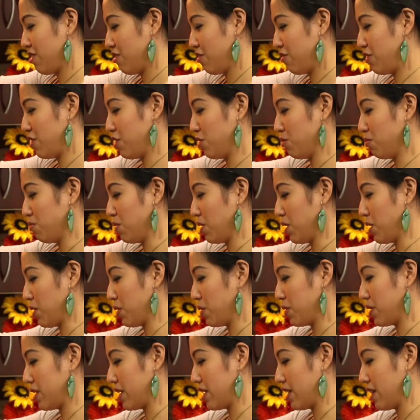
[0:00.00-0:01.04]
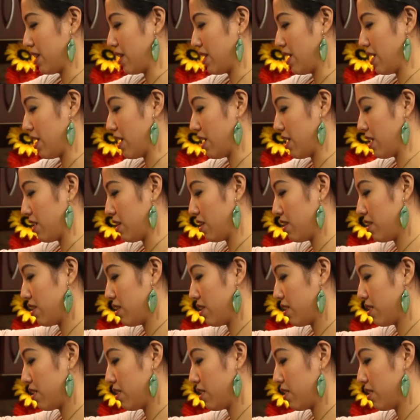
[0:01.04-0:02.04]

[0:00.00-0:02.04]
feel bloated in the end.